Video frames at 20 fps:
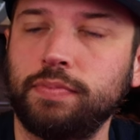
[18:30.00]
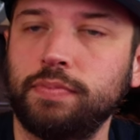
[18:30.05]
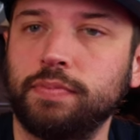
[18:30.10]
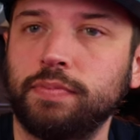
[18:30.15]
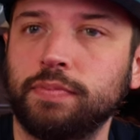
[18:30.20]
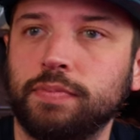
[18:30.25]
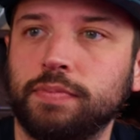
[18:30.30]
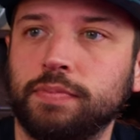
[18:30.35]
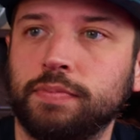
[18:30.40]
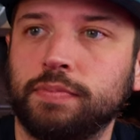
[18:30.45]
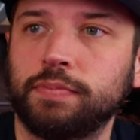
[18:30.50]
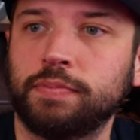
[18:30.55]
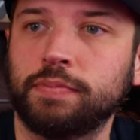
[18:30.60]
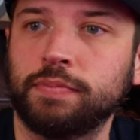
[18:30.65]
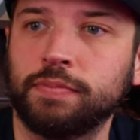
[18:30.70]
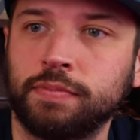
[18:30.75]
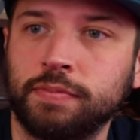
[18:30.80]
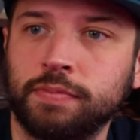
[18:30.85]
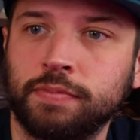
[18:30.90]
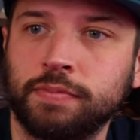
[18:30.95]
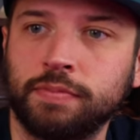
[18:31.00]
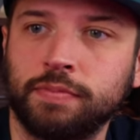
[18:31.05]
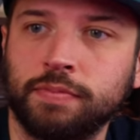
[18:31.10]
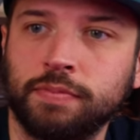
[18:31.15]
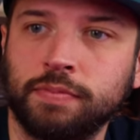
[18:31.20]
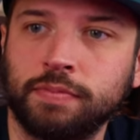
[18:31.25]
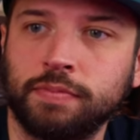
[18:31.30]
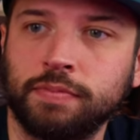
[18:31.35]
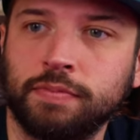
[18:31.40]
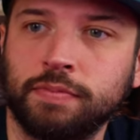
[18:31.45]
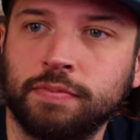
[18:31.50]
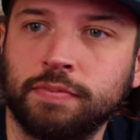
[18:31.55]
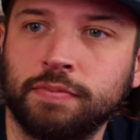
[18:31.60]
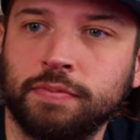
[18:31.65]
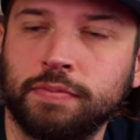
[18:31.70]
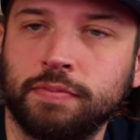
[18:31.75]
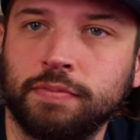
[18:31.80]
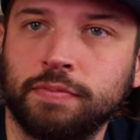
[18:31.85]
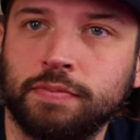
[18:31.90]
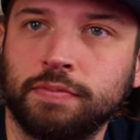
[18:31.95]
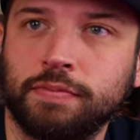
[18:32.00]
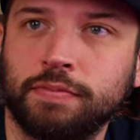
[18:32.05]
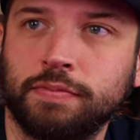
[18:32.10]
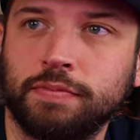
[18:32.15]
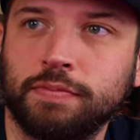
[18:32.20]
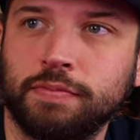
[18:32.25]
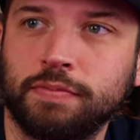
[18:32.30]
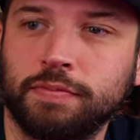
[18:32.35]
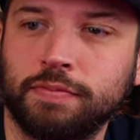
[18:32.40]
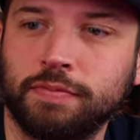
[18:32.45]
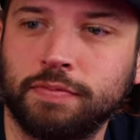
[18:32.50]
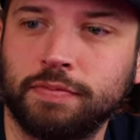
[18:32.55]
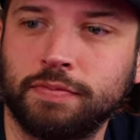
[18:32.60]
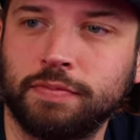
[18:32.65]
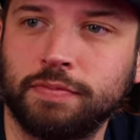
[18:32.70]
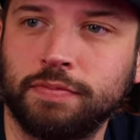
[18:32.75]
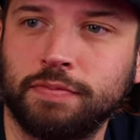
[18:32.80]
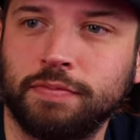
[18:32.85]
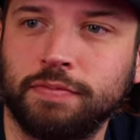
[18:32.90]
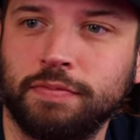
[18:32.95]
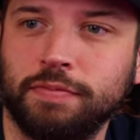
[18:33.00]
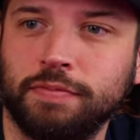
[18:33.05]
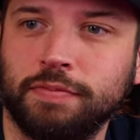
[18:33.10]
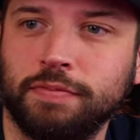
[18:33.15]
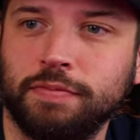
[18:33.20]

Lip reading: [no speech]